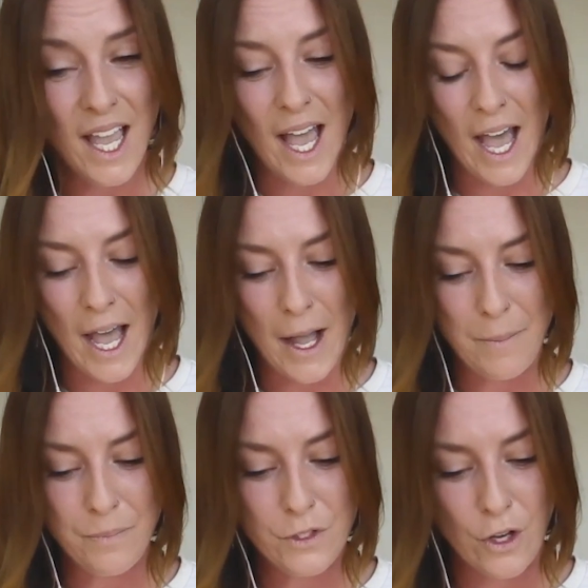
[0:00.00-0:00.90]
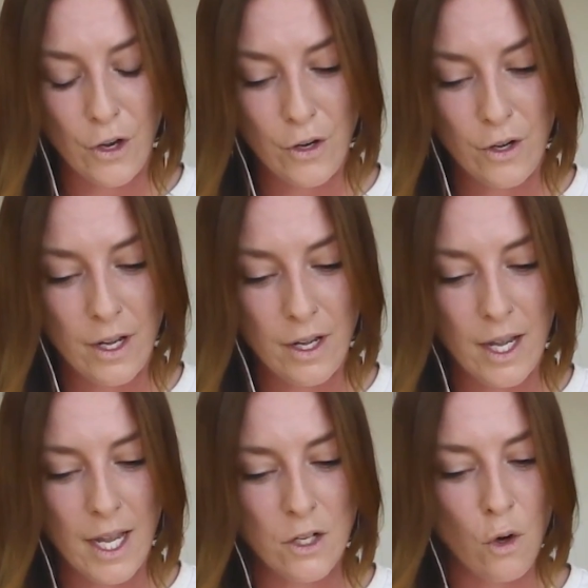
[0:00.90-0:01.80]
So
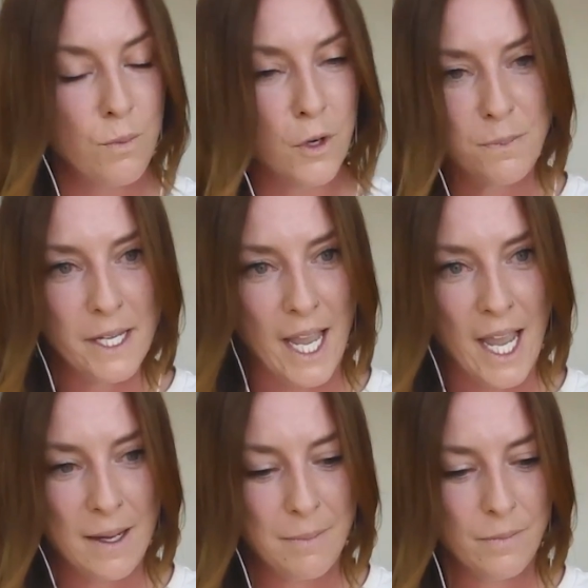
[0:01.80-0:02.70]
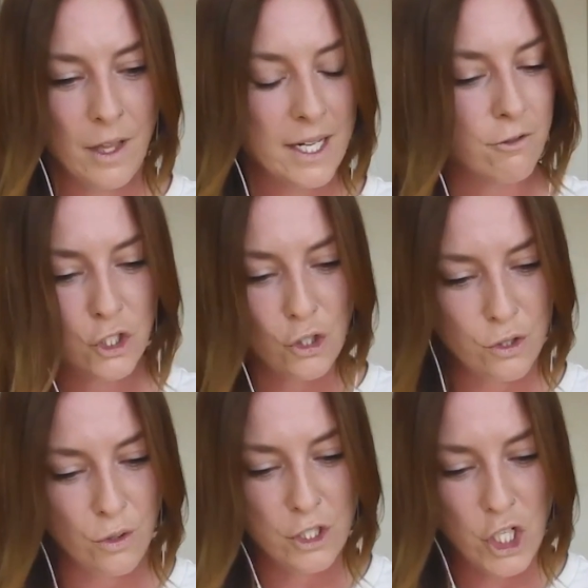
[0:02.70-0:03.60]
it almost became like, it reduced
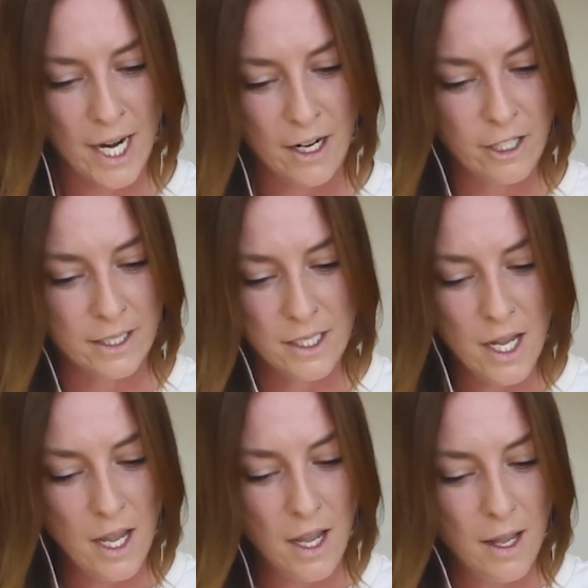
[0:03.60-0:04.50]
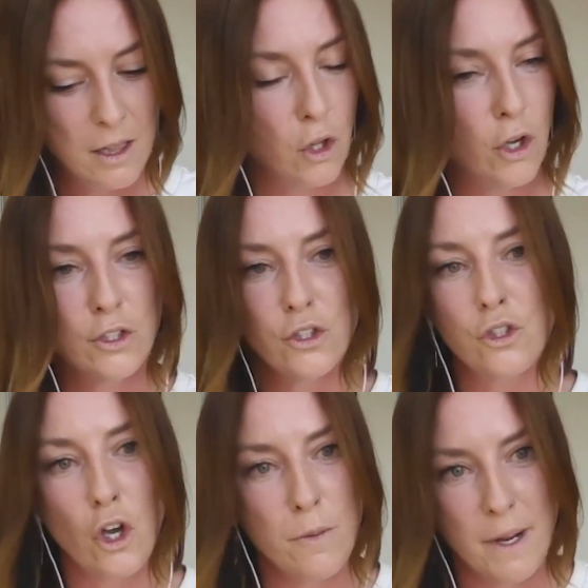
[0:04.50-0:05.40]
all the chatter, and learnt
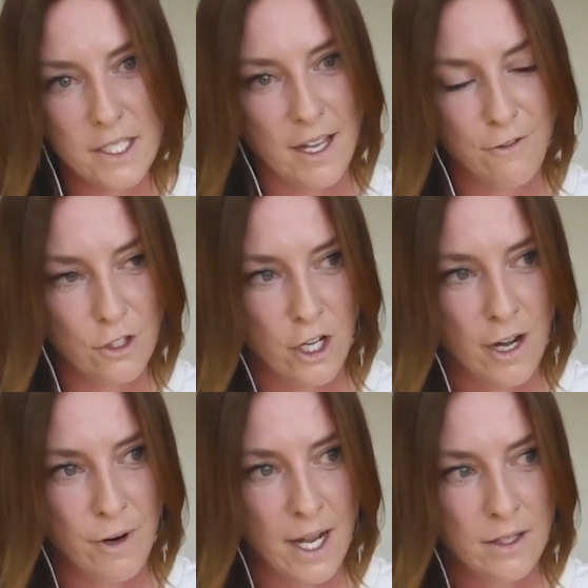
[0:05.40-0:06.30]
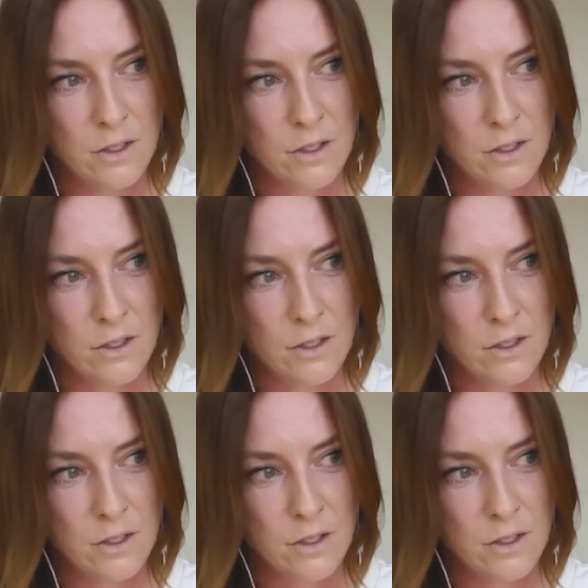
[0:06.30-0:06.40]
so much that first time round.